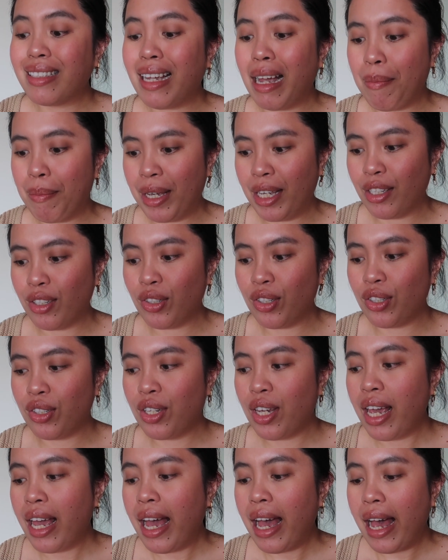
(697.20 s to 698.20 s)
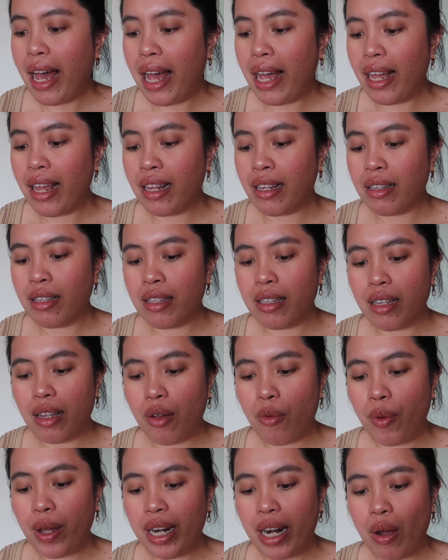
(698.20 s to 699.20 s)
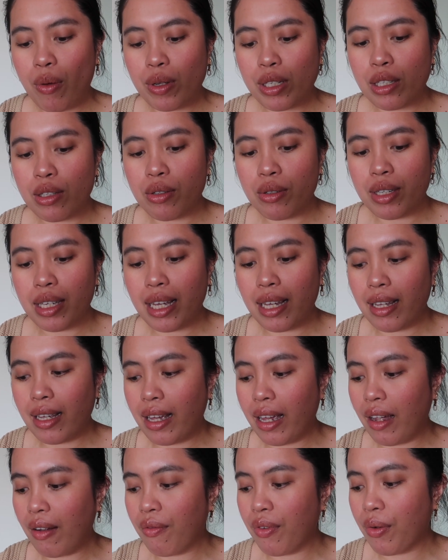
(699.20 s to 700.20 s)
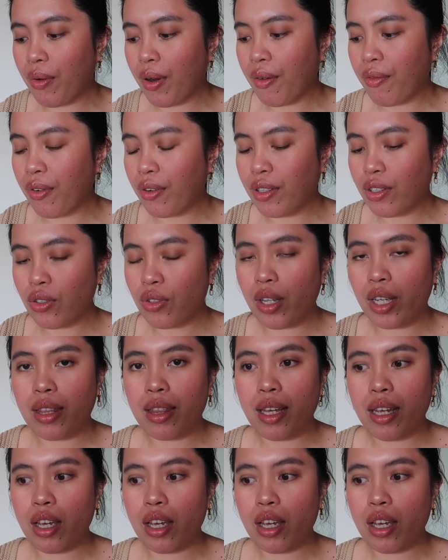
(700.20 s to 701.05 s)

damage. And when I was looking everywhere for this shoe,